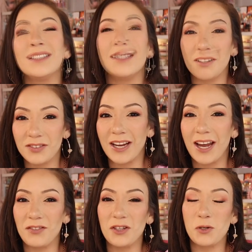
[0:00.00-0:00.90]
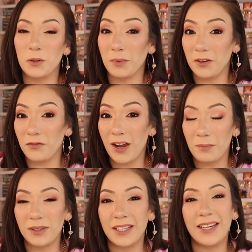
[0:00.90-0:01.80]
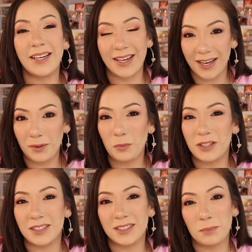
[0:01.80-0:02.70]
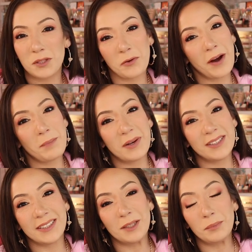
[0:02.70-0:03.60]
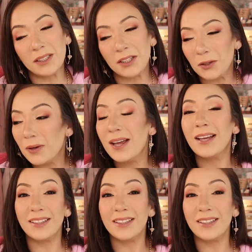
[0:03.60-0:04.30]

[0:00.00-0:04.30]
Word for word: I'd love to have you join my family. Again, press the subscribe button down below.